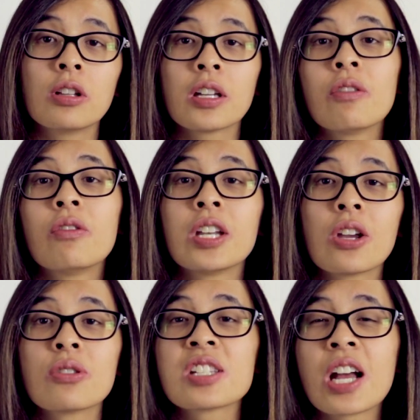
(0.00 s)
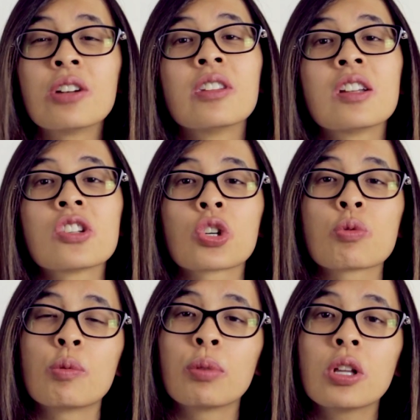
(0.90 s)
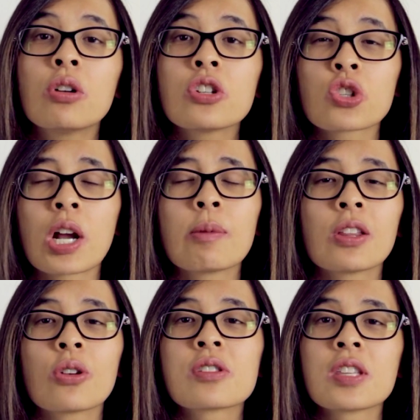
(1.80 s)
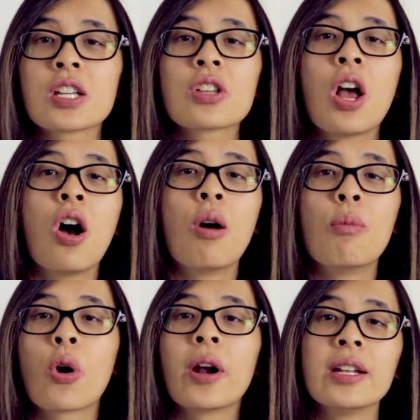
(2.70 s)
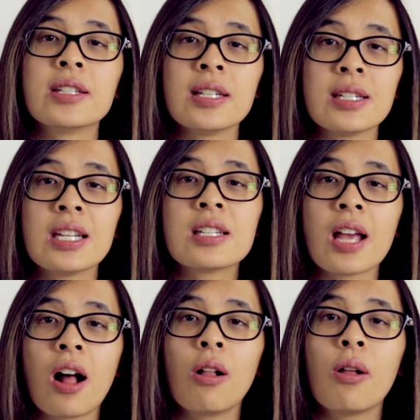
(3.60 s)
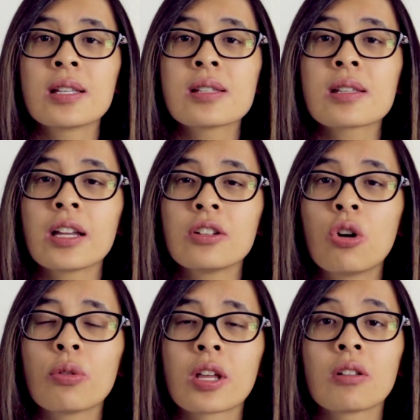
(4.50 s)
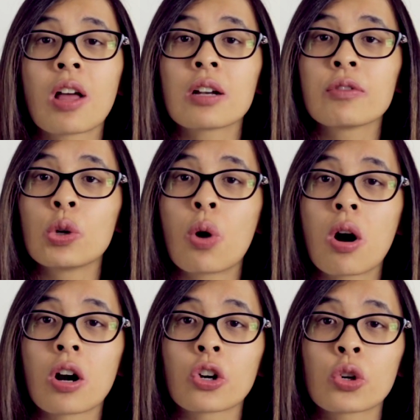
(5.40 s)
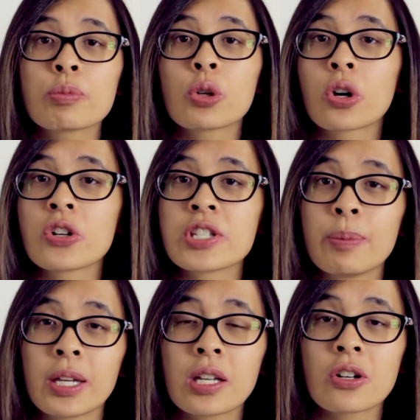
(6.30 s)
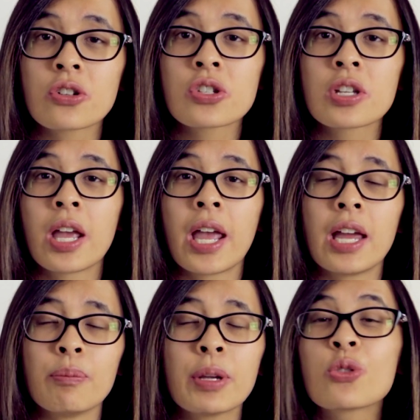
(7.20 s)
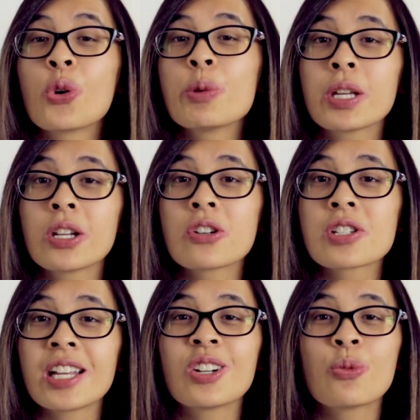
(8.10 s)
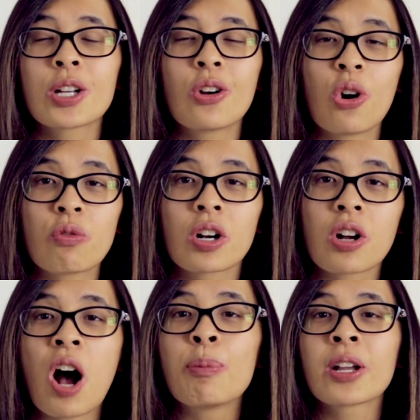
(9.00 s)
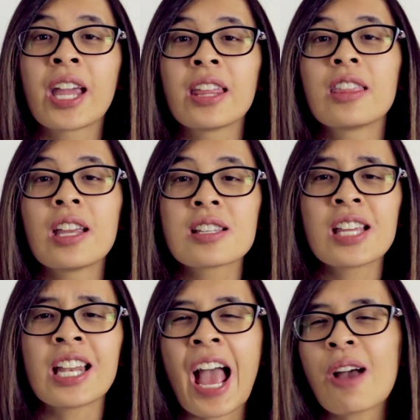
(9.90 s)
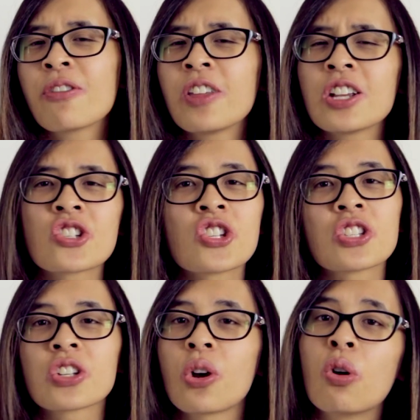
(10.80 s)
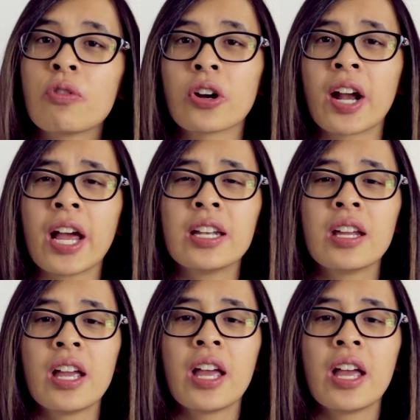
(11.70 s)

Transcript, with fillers: will leave videos down in the description below describing those things more into detail. But since I know that a lot of you are cryptocurrency beginners and Bitcoin beginners, I didn't want to overcomplicate things and have things just go over your head